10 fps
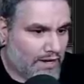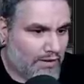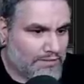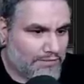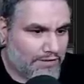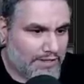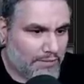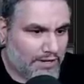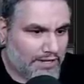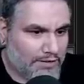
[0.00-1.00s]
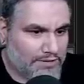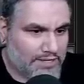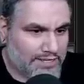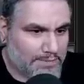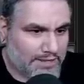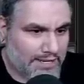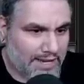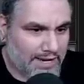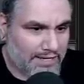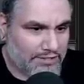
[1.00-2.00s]
Oh, I was afraid they were going to use things, but they
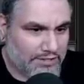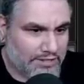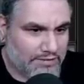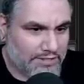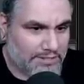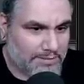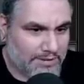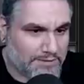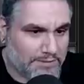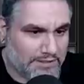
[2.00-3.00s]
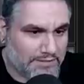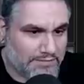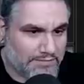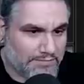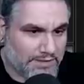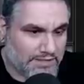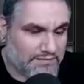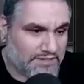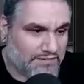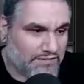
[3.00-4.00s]
can't actually use any spells because of
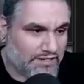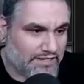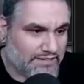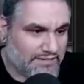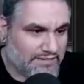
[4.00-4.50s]
Teferi.